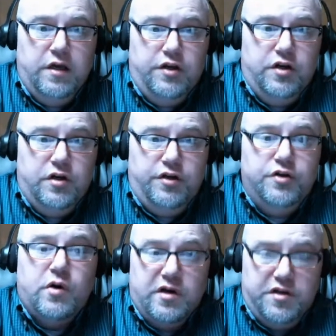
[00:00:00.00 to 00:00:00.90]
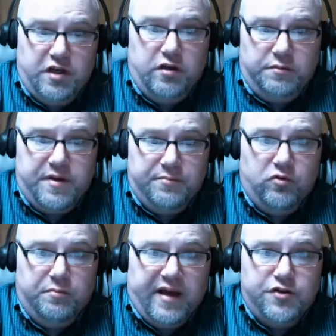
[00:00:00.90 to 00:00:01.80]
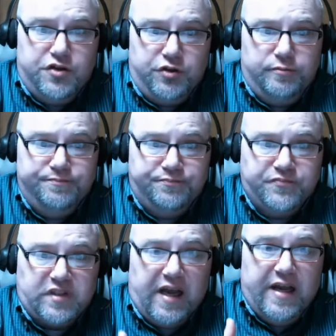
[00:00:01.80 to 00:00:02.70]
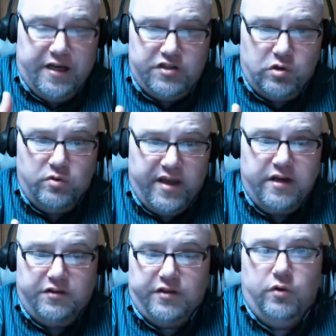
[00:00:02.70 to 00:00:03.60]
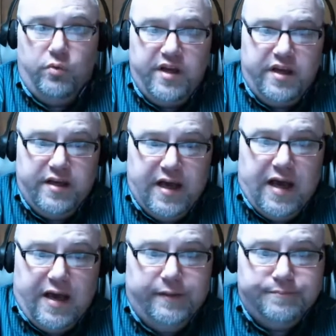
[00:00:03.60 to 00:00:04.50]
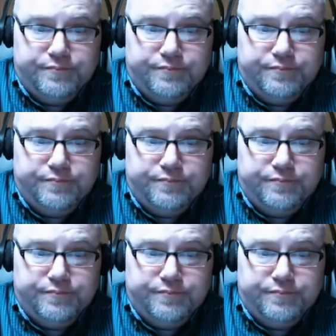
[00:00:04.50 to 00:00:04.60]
you are telling people about you, and it's okay to say we and I,